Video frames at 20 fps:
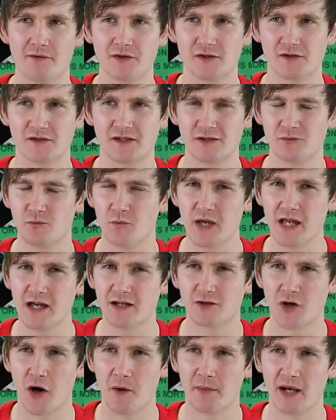does this
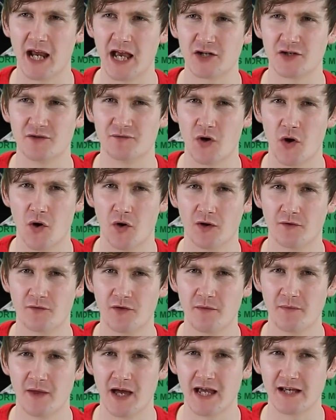weird combination of all of
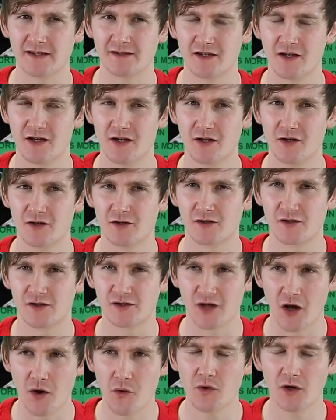them that is
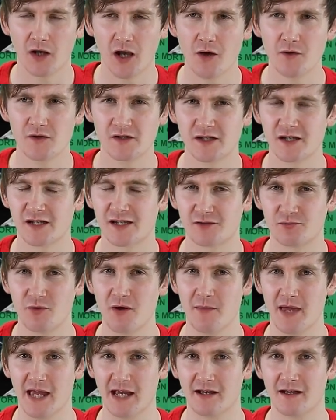so close to
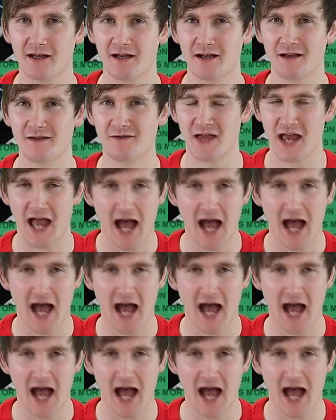swimming, they